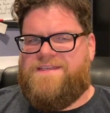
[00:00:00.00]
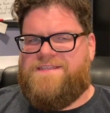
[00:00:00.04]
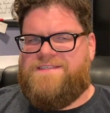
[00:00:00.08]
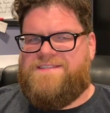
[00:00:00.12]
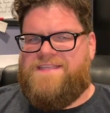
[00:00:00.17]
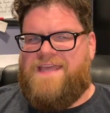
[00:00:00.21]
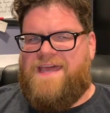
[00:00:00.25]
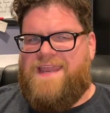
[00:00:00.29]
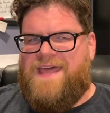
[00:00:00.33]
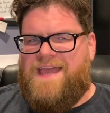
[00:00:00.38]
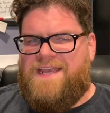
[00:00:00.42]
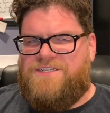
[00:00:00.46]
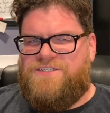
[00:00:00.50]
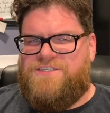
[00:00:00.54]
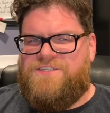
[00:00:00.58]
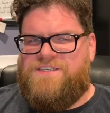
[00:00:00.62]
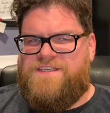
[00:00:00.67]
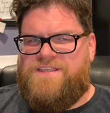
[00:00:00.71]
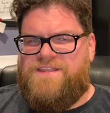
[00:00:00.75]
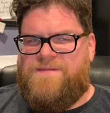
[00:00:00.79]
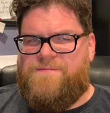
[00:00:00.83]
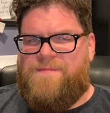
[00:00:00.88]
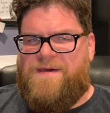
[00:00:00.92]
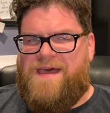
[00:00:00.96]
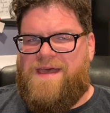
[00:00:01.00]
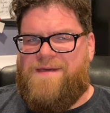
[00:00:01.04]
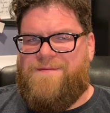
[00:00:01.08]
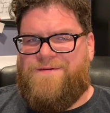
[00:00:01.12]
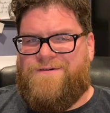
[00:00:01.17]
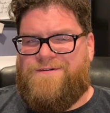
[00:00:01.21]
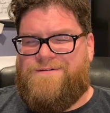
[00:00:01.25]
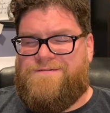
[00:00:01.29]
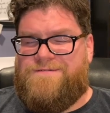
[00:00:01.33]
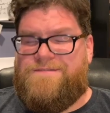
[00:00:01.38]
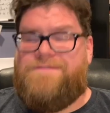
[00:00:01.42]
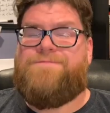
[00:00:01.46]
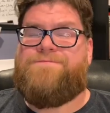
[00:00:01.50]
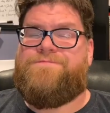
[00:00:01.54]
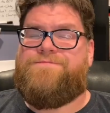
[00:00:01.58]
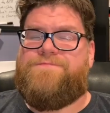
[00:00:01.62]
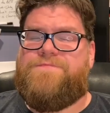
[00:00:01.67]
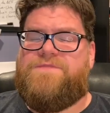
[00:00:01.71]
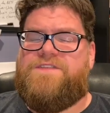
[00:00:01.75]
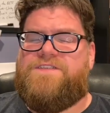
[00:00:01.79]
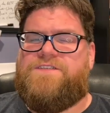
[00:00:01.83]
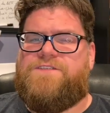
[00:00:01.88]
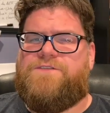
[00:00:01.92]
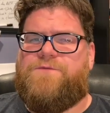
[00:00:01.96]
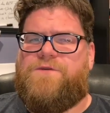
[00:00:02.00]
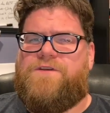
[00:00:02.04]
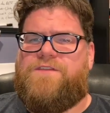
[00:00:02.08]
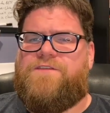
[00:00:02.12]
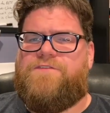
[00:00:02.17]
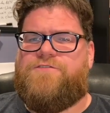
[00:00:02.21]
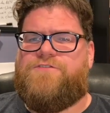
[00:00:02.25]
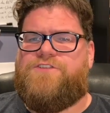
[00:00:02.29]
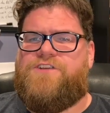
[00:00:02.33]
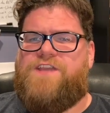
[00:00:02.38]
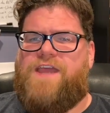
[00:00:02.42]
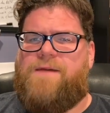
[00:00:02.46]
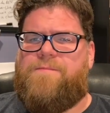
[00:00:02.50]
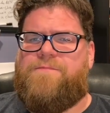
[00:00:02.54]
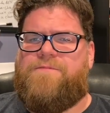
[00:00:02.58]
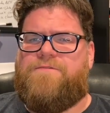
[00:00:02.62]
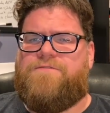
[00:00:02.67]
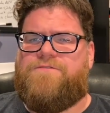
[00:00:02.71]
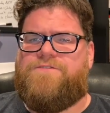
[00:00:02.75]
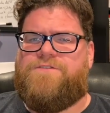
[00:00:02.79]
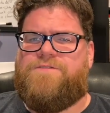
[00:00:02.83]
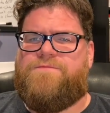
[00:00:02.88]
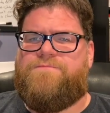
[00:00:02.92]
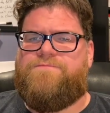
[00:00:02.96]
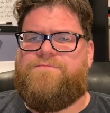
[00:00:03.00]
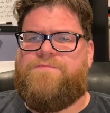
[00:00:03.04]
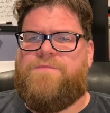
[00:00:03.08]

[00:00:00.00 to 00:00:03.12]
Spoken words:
is that actually in the Bible? This is one of those chapters.